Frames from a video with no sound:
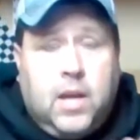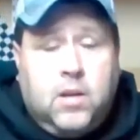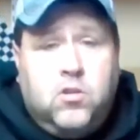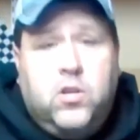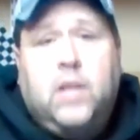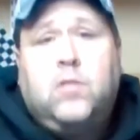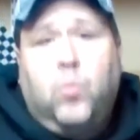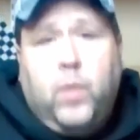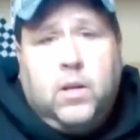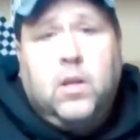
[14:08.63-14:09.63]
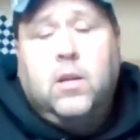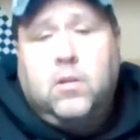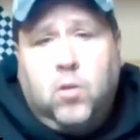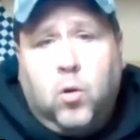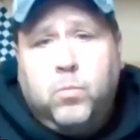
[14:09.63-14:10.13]
he just went to
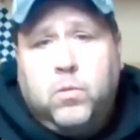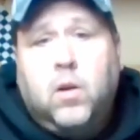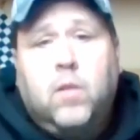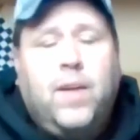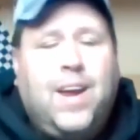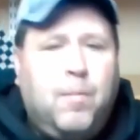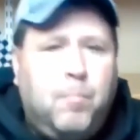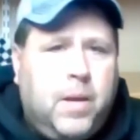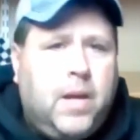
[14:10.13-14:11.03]
his home turf and